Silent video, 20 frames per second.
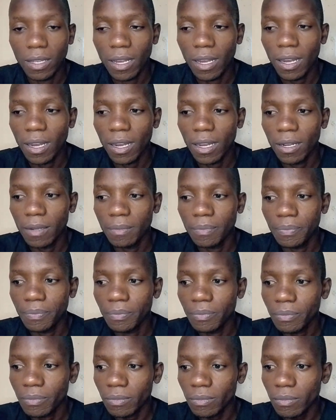um,
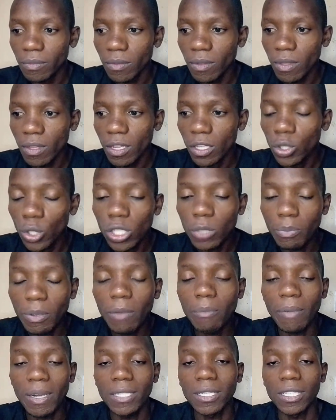those
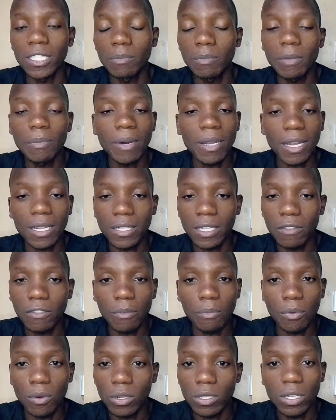big merchants. PayPal has never
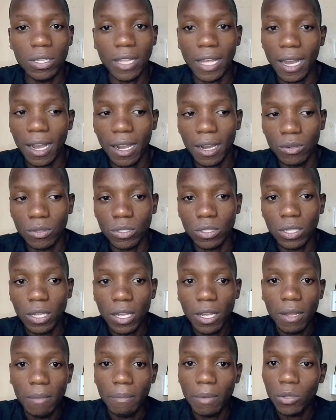blocked their accounts.
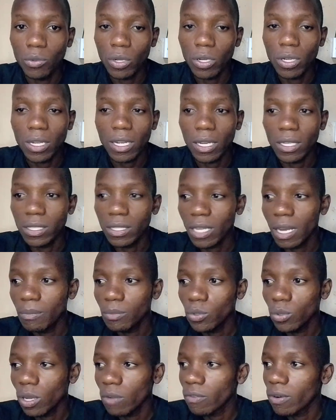But when it
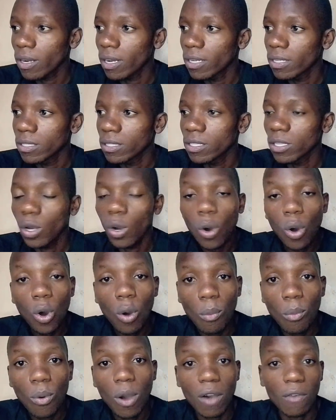comes to Africans
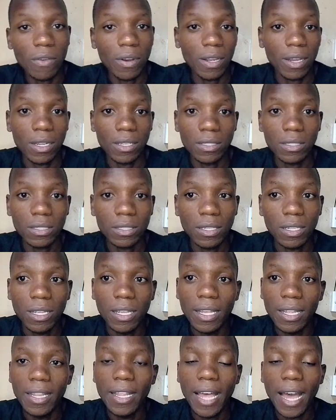or poor Africans,
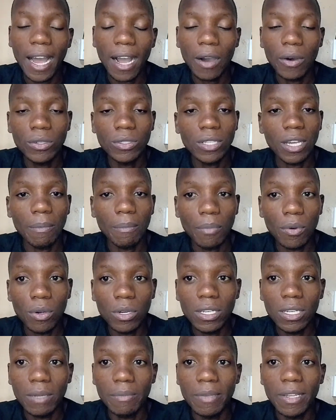their accounts are
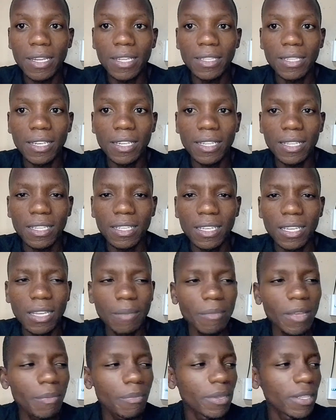blocked immediately.
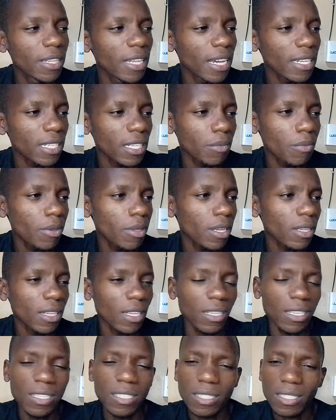Maybe they are suspected
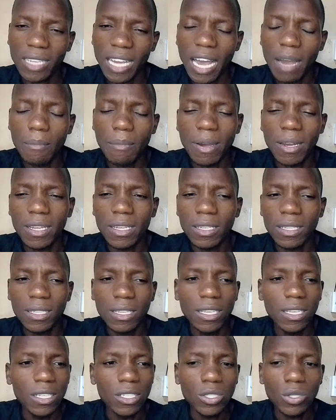that it's scam money.
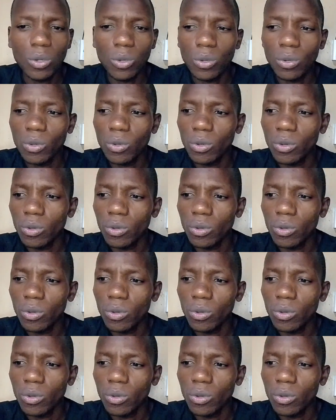So